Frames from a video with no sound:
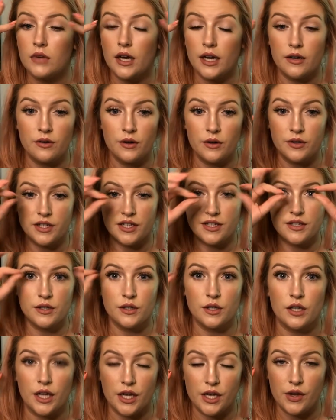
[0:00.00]
I don't know, it doesn't
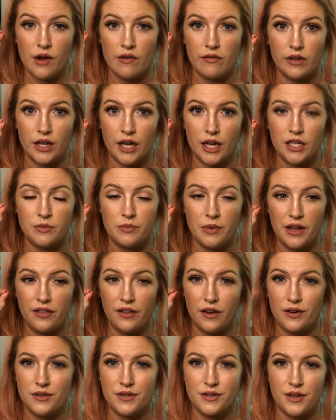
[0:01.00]
look like you have a lash
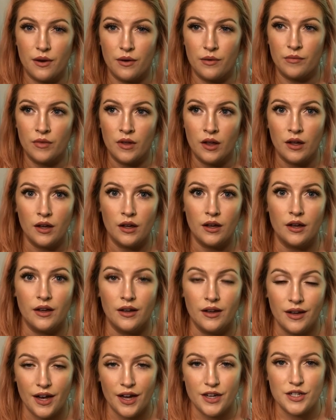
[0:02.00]
band there, so
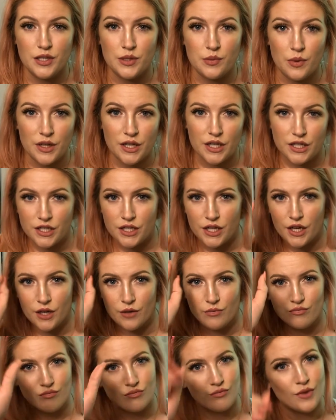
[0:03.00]
I just wanted to
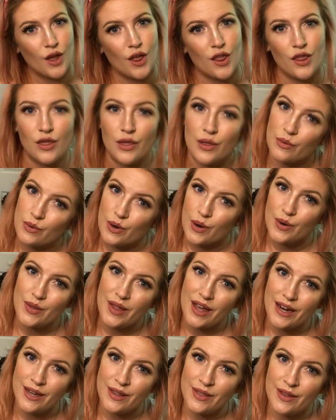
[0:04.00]
throw
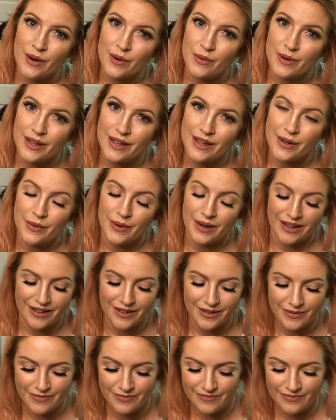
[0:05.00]
that in there really quick.